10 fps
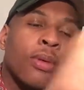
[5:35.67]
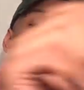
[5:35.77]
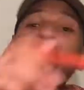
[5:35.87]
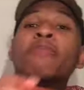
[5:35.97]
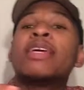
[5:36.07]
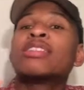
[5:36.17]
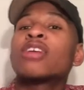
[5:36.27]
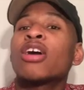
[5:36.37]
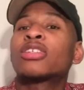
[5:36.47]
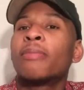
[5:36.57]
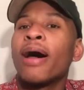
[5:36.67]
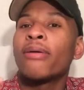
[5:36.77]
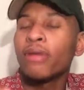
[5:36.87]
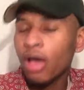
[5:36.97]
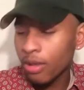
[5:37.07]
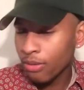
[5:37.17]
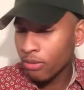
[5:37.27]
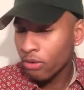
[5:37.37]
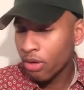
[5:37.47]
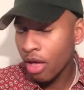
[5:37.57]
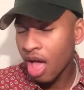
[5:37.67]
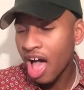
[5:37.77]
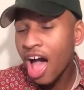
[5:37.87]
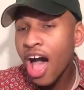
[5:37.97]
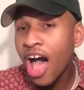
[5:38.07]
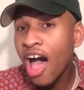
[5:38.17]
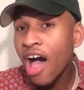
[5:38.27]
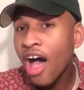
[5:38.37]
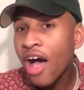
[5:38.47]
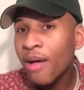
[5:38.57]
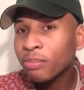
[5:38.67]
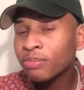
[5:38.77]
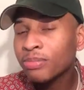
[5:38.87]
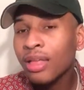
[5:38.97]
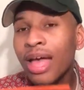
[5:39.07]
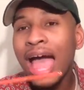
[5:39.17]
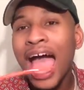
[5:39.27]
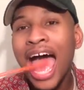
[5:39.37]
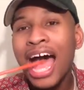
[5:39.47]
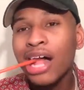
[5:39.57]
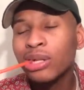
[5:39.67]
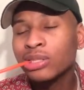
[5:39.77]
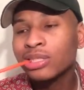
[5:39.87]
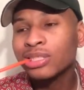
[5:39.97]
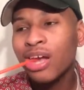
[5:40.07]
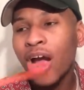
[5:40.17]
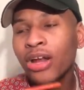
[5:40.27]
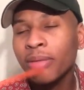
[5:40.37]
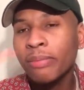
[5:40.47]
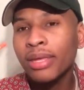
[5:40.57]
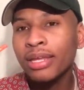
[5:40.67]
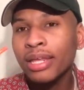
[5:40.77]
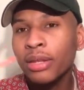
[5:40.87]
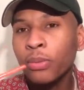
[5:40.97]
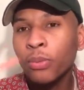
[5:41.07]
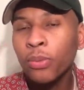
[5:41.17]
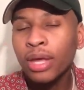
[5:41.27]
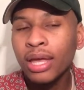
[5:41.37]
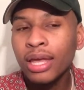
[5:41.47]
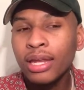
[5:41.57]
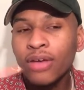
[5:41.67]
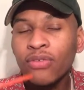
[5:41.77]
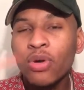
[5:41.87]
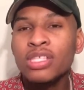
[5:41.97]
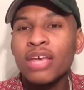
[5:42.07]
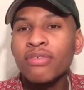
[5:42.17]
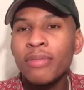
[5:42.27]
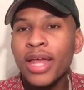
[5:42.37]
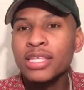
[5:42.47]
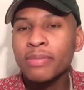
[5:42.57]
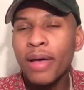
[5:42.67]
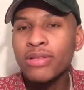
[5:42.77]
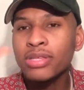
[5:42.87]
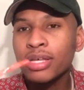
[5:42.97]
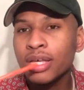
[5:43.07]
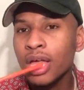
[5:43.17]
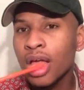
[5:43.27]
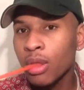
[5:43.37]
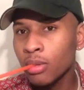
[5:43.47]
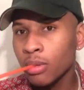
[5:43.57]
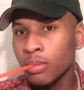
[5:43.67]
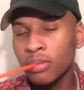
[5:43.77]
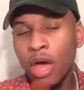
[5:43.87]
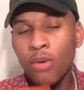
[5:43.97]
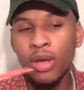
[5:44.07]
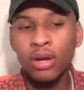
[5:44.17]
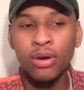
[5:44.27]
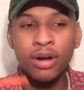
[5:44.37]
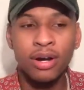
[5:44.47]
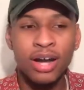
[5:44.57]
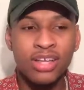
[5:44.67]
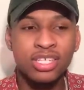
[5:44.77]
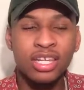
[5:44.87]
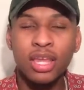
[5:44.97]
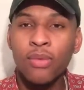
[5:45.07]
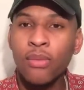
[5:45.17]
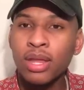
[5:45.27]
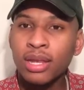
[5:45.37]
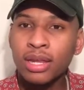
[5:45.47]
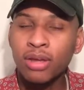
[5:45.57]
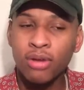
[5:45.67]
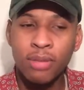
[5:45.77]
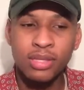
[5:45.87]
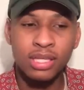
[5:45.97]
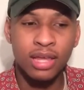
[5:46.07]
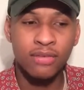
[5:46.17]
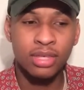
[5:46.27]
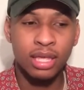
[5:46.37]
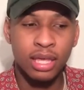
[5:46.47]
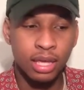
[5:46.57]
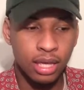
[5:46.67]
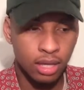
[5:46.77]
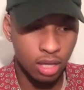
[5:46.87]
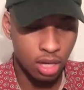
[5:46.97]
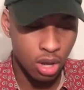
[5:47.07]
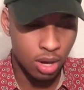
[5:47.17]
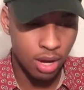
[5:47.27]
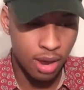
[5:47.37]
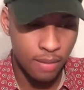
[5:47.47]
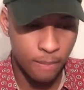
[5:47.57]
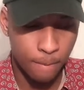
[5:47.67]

what's being talked about. How Cardi B didn't win. Of course, everybody's about to go in on her, how she didn't win any Grammys and everything and all that.